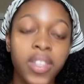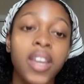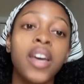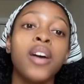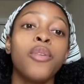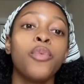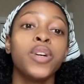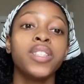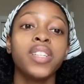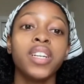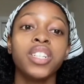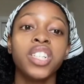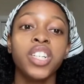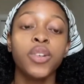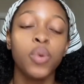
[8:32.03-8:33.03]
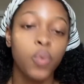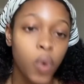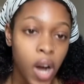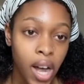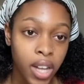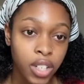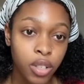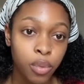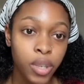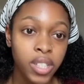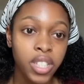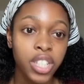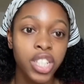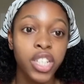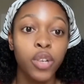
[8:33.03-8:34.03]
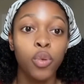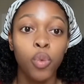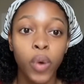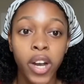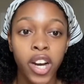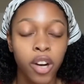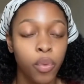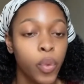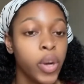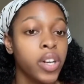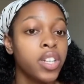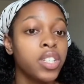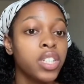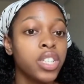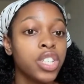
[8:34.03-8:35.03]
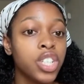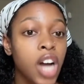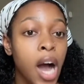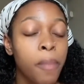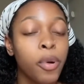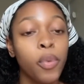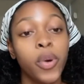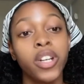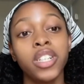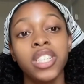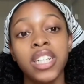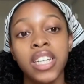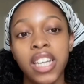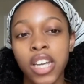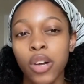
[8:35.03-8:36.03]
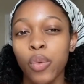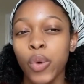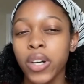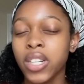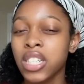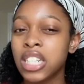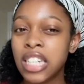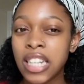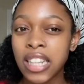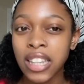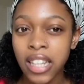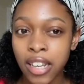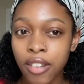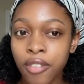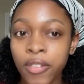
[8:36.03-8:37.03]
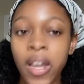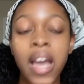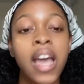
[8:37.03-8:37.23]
What does she watch? What does she wear? Where does she shop? Where does she eat? Where does she live?